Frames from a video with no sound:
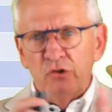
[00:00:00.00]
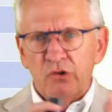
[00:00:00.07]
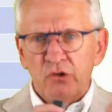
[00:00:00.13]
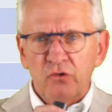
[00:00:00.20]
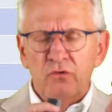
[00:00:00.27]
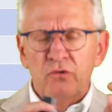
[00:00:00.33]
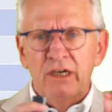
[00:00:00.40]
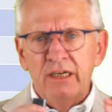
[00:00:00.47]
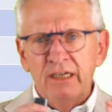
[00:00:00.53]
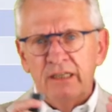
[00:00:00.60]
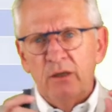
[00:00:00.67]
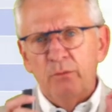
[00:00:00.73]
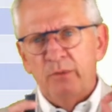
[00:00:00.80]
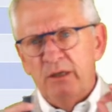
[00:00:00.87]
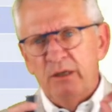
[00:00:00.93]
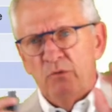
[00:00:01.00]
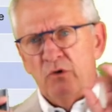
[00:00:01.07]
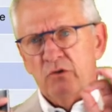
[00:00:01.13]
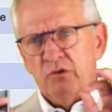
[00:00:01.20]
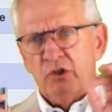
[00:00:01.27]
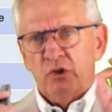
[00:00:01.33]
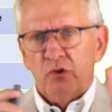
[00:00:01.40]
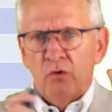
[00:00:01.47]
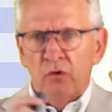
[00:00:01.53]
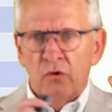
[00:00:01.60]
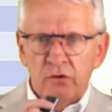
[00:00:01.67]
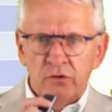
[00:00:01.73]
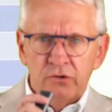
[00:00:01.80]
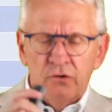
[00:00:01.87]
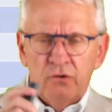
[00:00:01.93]
to do a little bit more
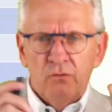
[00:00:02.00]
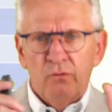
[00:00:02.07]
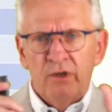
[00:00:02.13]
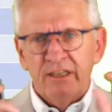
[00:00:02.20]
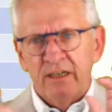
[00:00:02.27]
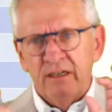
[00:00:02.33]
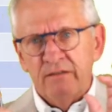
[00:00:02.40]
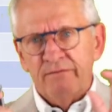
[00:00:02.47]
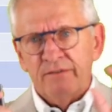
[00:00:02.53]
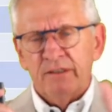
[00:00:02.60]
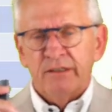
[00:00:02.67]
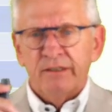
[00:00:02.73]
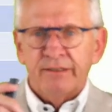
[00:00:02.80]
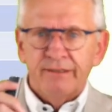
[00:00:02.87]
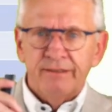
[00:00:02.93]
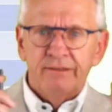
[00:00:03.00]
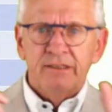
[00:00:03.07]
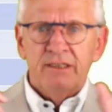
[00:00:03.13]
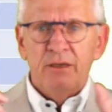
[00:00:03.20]
salt or whatever,